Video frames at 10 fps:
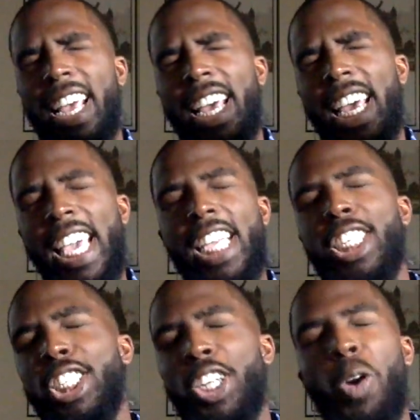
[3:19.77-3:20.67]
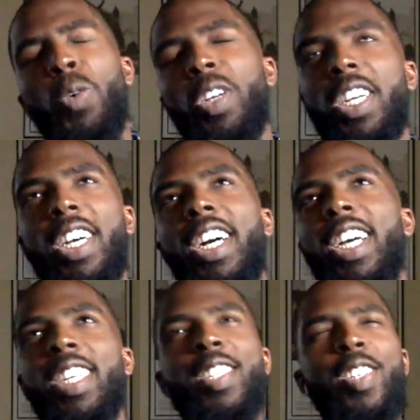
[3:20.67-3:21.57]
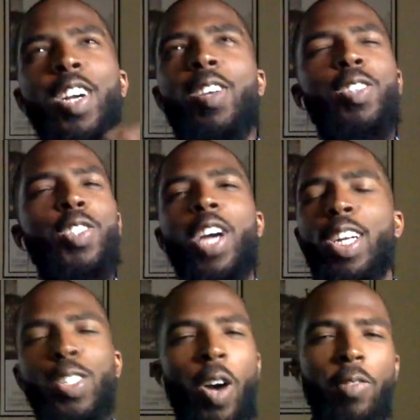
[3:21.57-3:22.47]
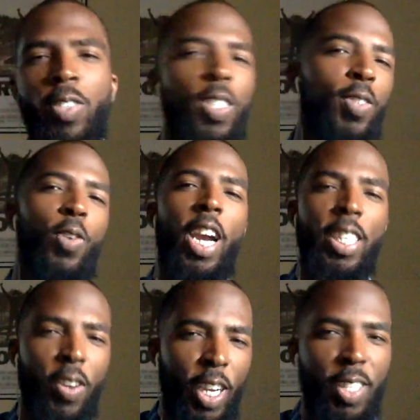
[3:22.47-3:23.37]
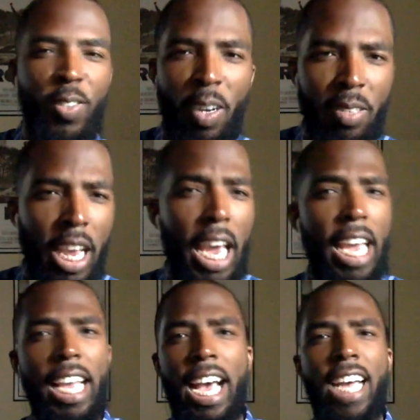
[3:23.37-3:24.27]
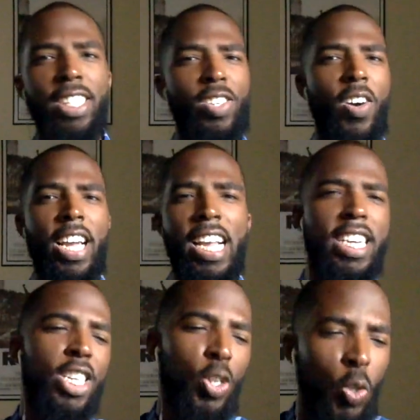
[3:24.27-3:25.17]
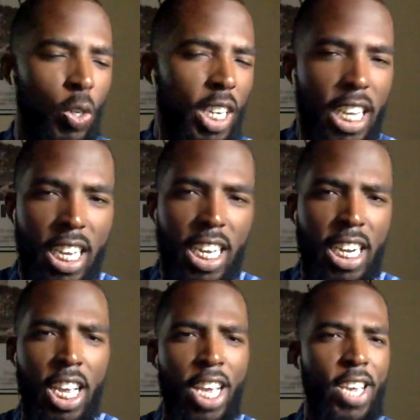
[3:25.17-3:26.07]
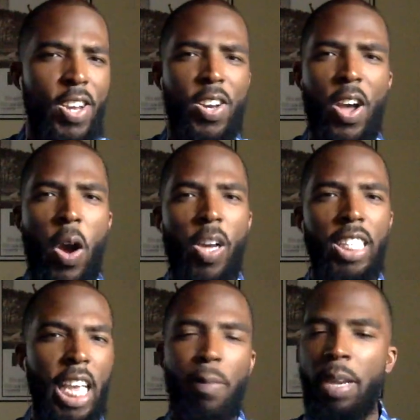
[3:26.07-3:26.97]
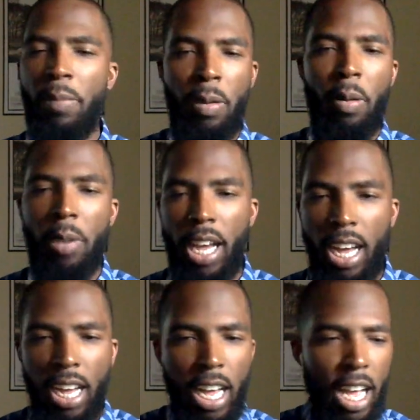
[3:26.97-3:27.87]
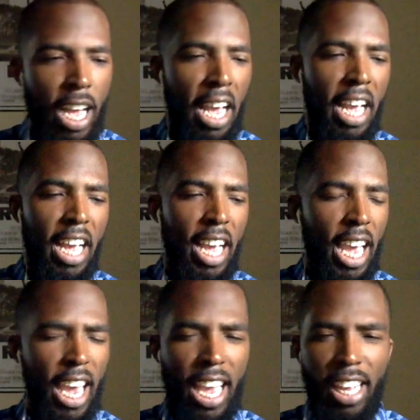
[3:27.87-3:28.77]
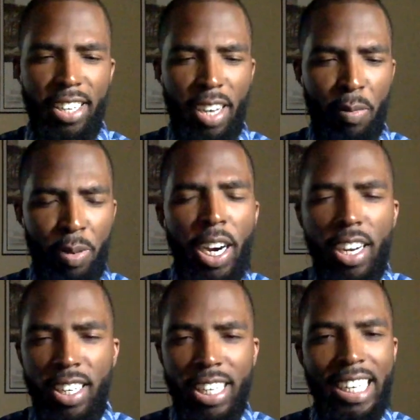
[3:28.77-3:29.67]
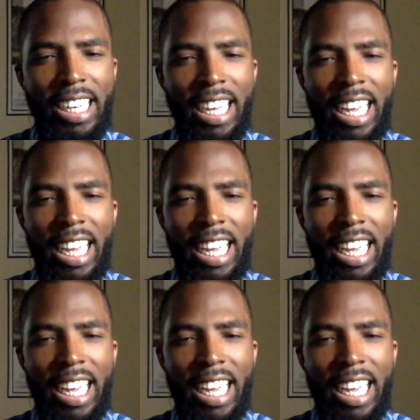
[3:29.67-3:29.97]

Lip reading: he showed the gun, you know, he was trying to show off to his friends on Instagram, say, hey guys, you know, I got this cool gun, you know, it's empty, blah, blah, blah. And apparently,